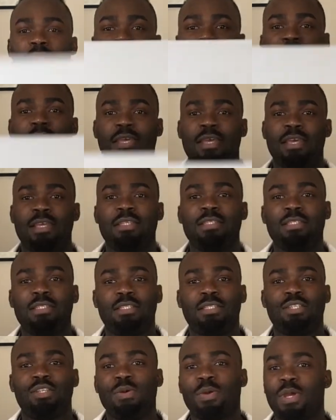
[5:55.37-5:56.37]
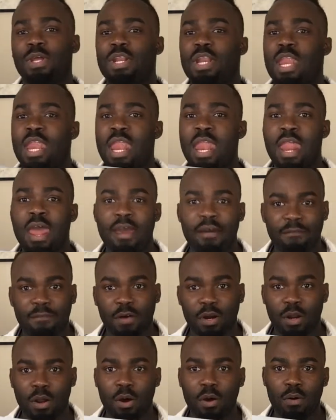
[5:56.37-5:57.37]
these you could
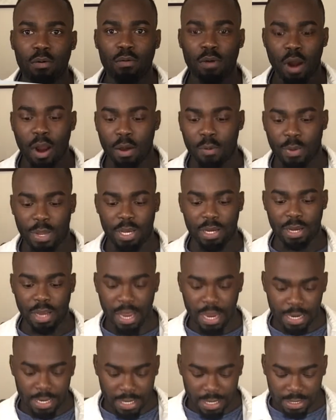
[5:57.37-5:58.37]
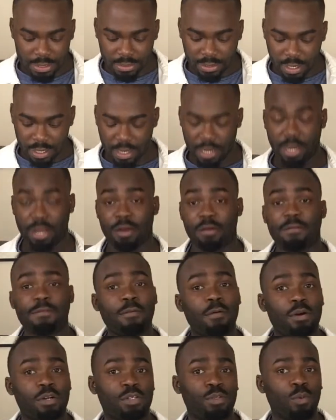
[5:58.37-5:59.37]
never go wrong with. And these are the Air
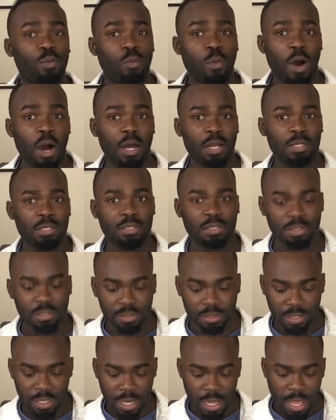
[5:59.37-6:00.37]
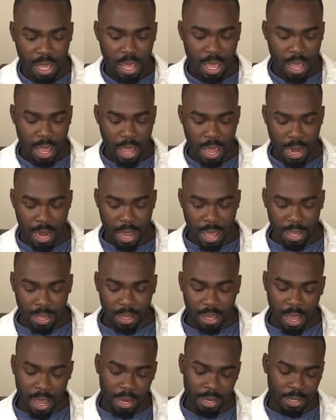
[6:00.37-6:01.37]
Force Ones, and I
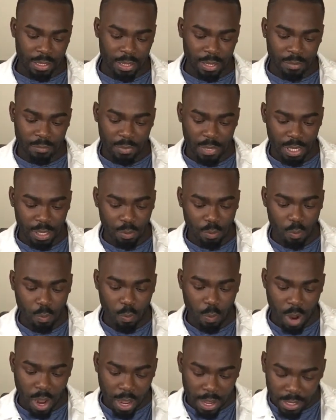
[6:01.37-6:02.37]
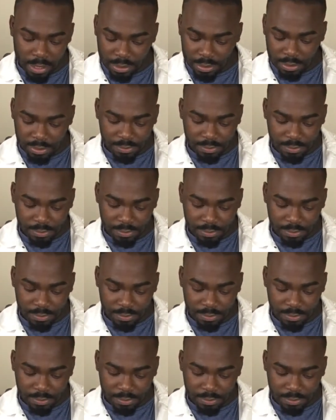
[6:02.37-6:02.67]
got them in white.